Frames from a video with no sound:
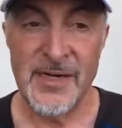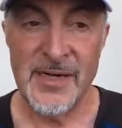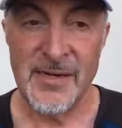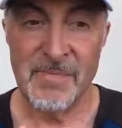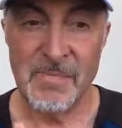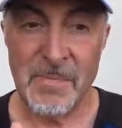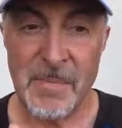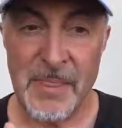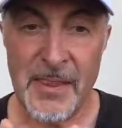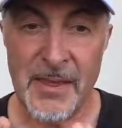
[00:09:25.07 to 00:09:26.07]

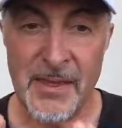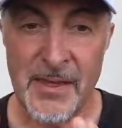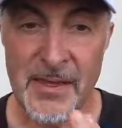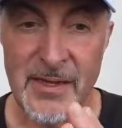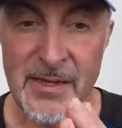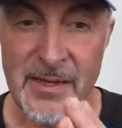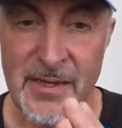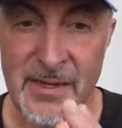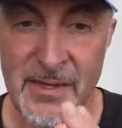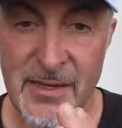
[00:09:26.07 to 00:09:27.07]

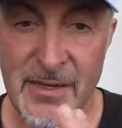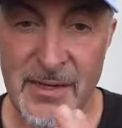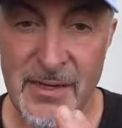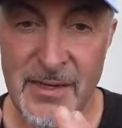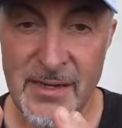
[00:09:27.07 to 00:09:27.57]
(silence)